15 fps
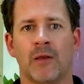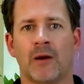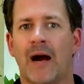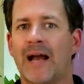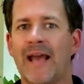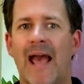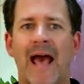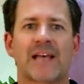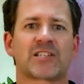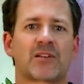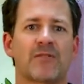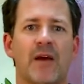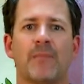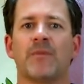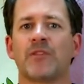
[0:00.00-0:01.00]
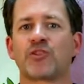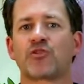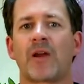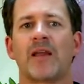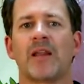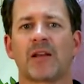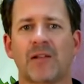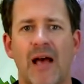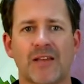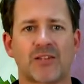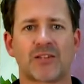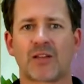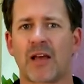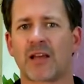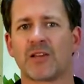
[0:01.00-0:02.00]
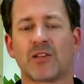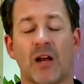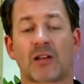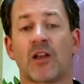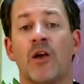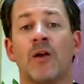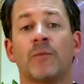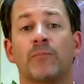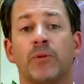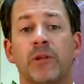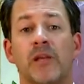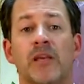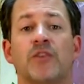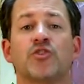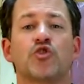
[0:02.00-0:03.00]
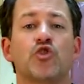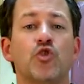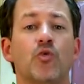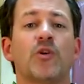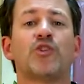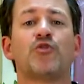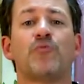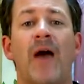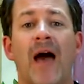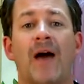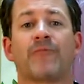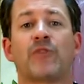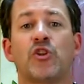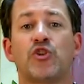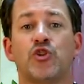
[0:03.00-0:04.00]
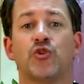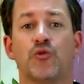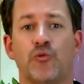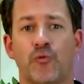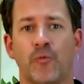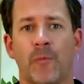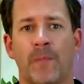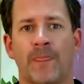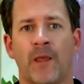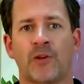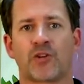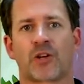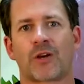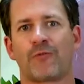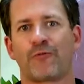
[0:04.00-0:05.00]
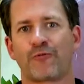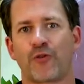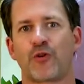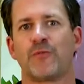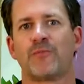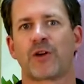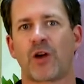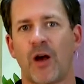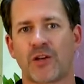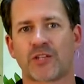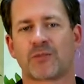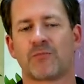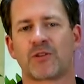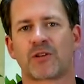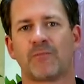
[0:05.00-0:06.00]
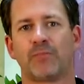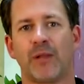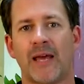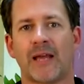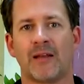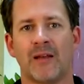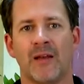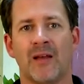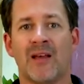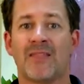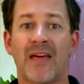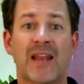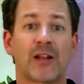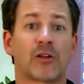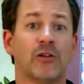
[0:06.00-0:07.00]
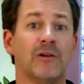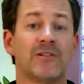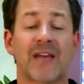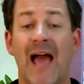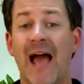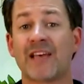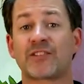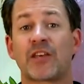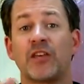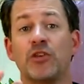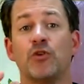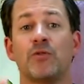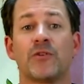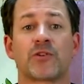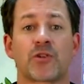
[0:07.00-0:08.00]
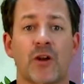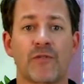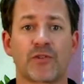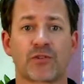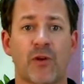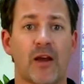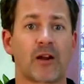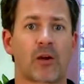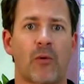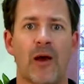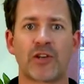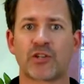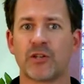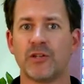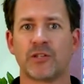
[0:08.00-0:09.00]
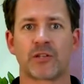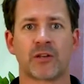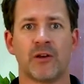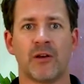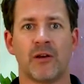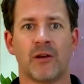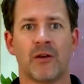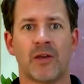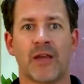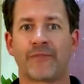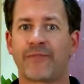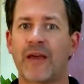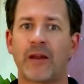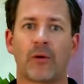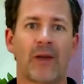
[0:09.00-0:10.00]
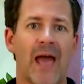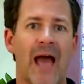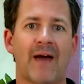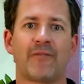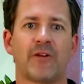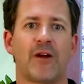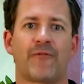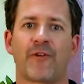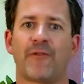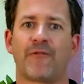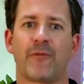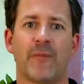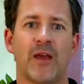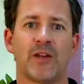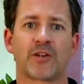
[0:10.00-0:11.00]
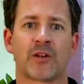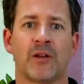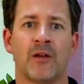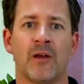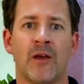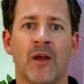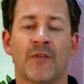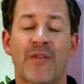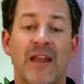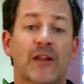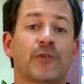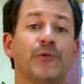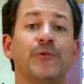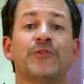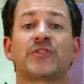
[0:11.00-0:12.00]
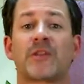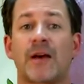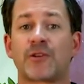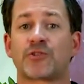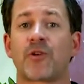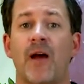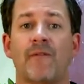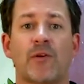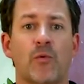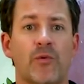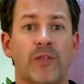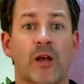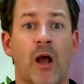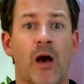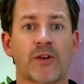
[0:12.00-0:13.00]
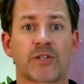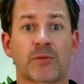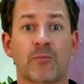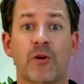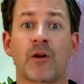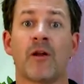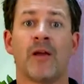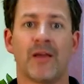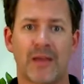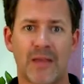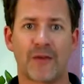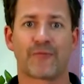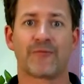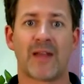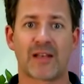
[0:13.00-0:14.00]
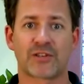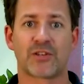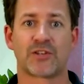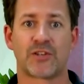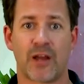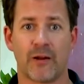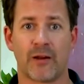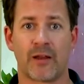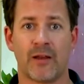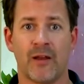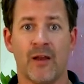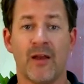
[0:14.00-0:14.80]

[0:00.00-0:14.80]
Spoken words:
I ask them in the training classes I conduct, please do what you have to do to confirm the customer's complaint. That includes asking you, the service writer, questions if they don't have enough information. That includes test driving with the customer if necessary.